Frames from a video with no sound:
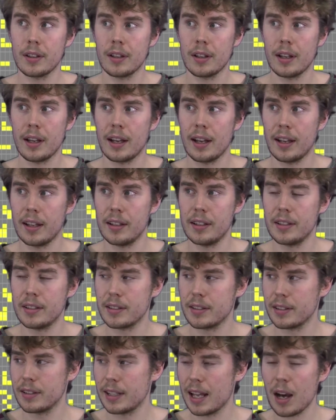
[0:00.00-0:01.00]

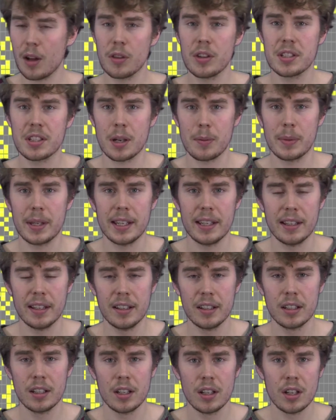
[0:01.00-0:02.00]
And now that I'm here,
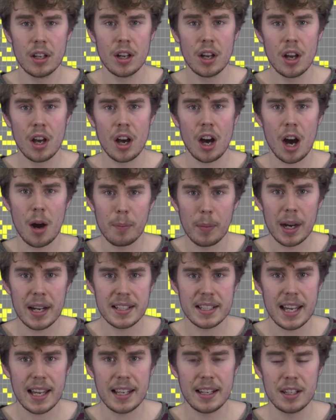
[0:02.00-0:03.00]
I might
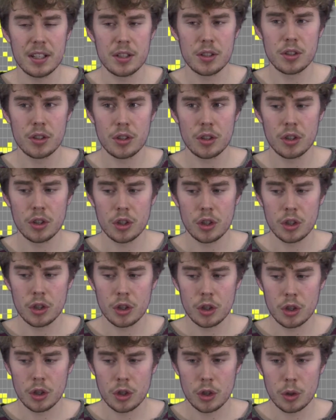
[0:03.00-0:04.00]
end
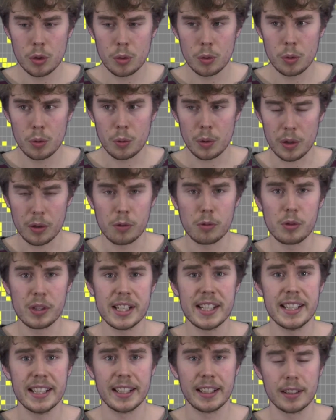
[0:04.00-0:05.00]
with a
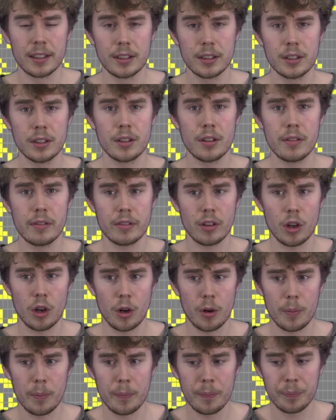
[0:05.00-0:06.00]
reading
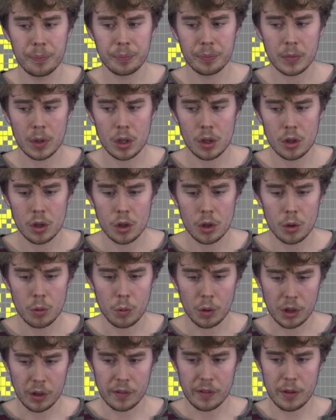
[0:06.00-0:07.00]
from
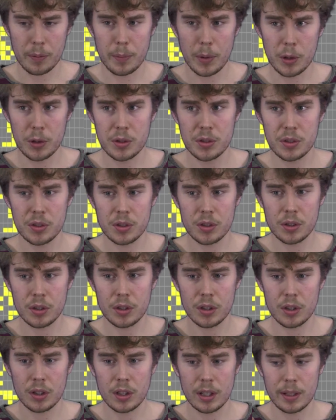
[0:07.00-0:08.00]
one of the most
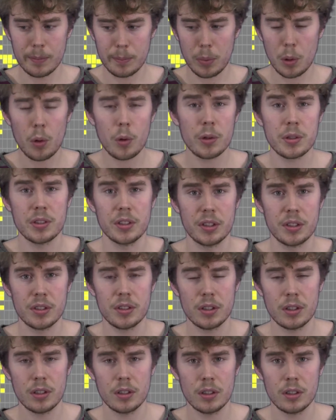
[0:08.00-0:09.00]
important
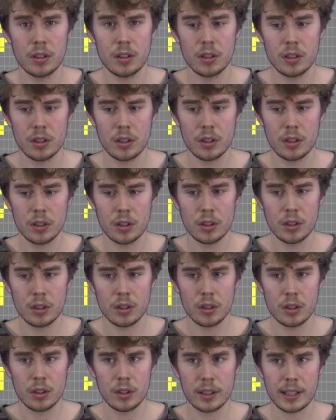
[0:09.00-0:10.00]

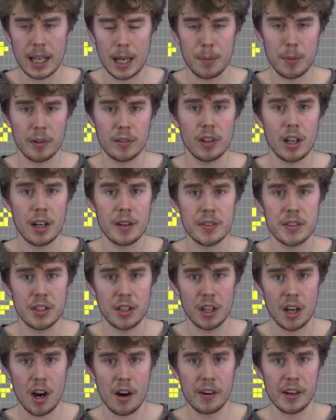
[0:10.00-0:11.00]
Game of Lyf
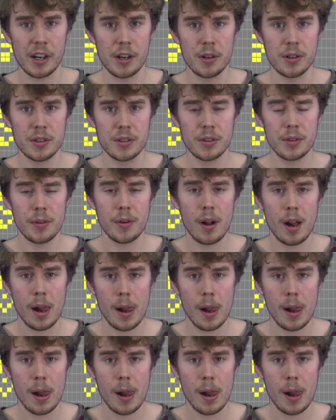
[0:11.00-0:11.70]
scenarios.